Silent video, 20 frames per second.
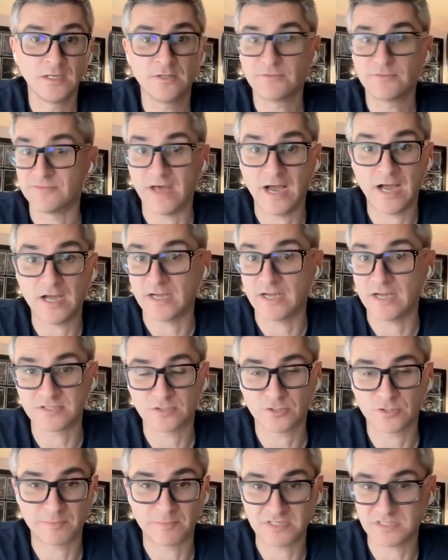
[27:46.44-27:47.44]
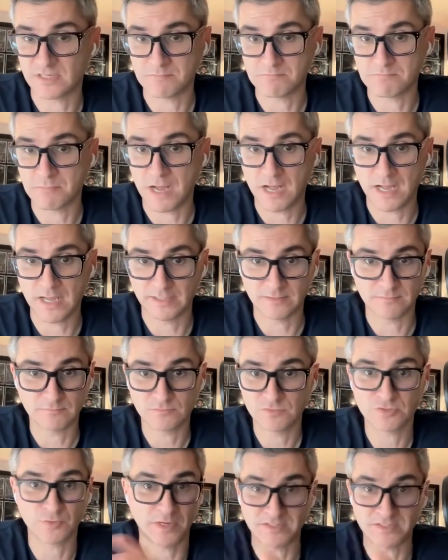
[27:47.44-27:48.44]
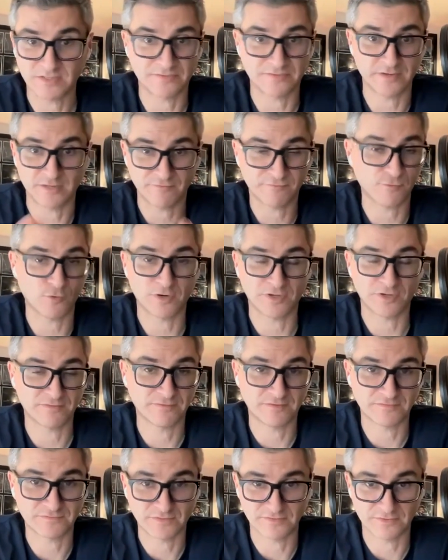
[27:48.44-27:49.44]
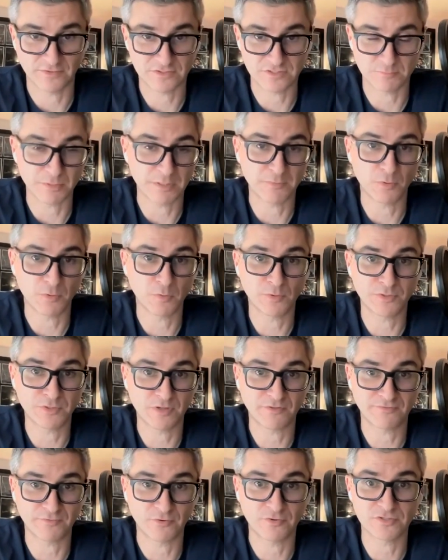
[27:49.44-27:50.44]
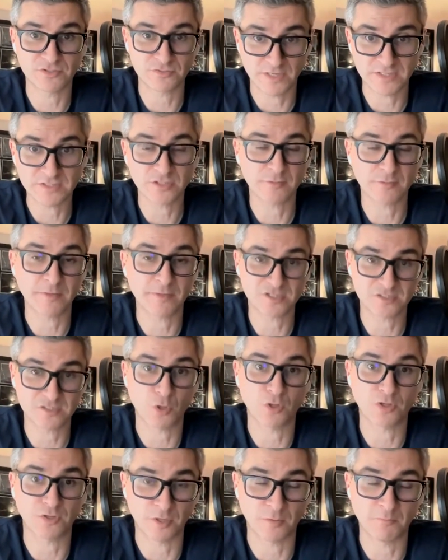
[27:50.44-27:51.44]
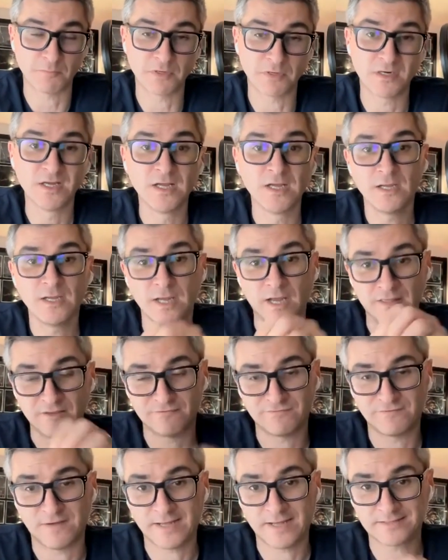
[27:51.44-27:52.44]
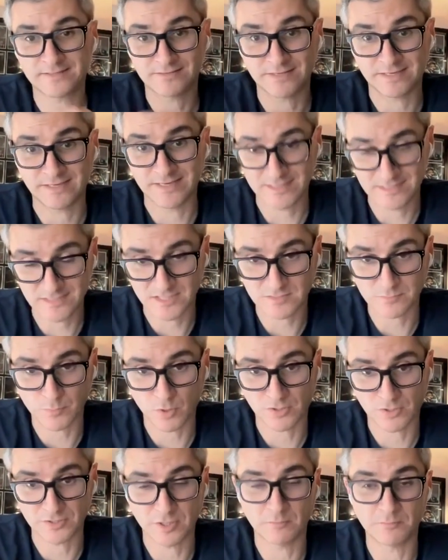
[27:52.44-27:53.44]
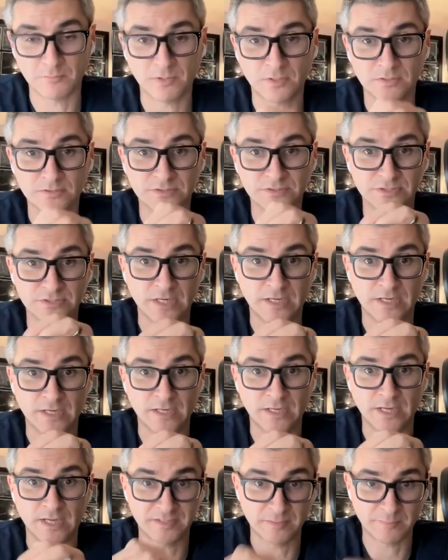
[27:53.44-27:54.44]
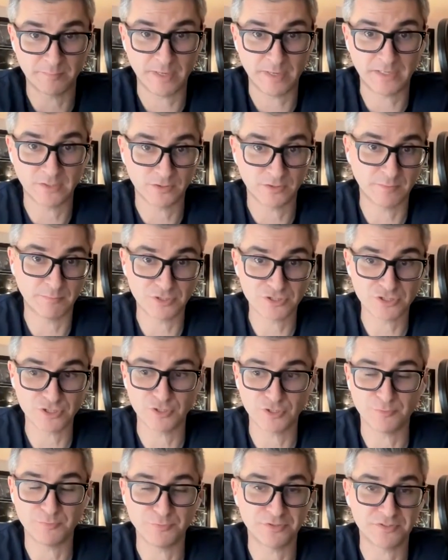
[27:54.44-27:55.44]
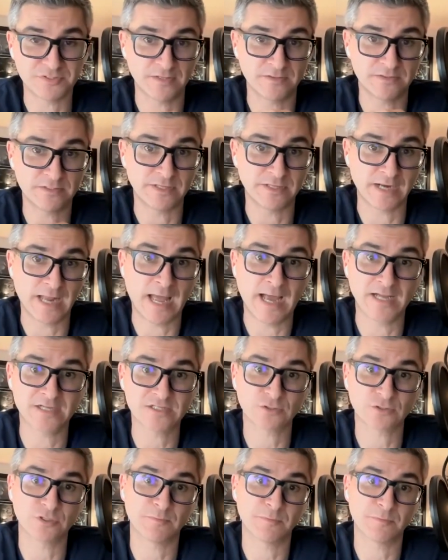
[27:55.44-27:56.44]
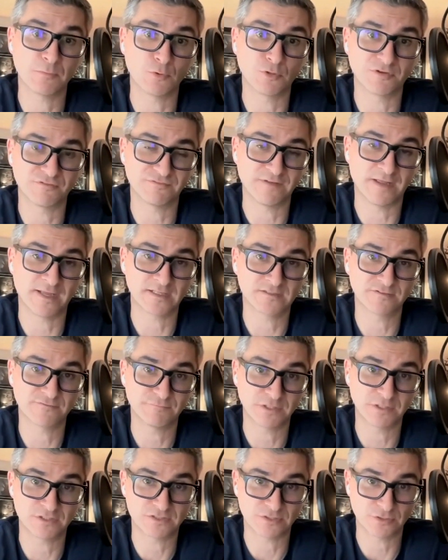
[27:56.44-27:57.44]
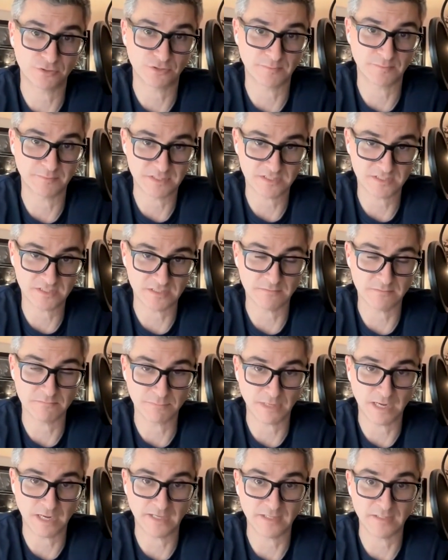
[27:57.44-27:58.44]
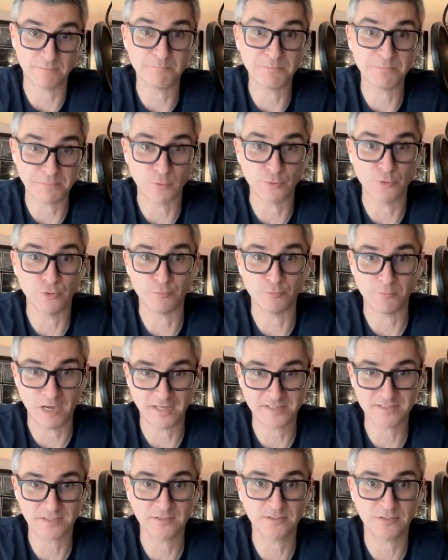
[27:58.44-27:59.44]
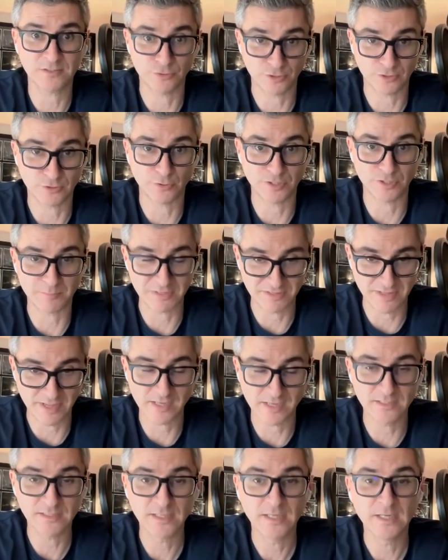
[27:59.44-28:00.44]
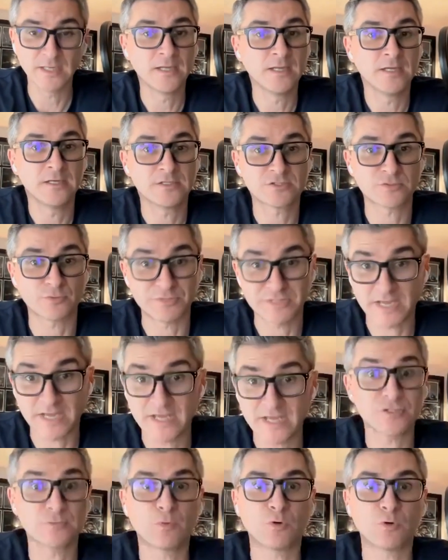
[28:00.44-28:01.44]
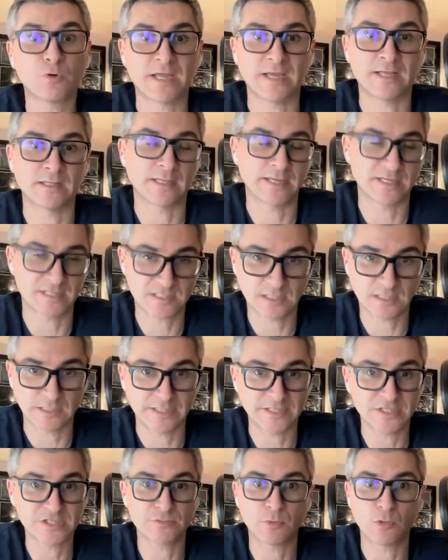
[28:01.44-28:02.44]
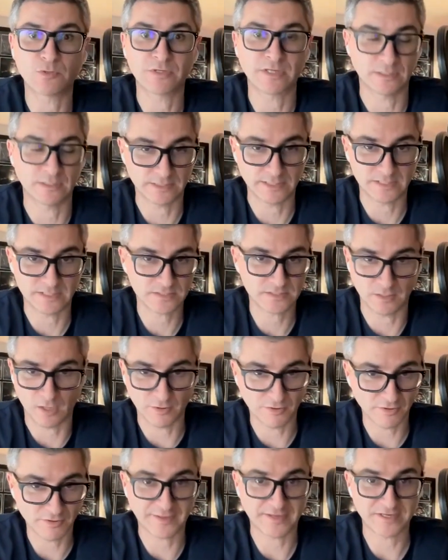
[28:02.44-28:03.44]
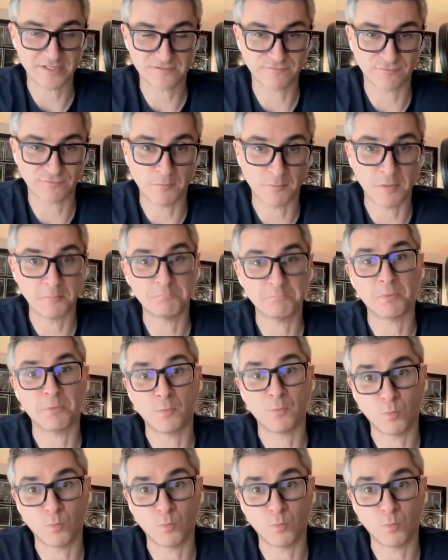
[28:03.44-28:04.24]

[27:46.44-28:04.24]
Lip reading: that isn't going to be seen by 20, 30, 40, 50,000 people, I wouldn't have thought. So it is going to be a smaller number. And the fact that it is a smaller number, and depending on the budget you put in, their ads are going to be more effective because they're going to be seen by the people who matter, who are going to be there. So yes, you will get less clicks, you will get less other things from it, but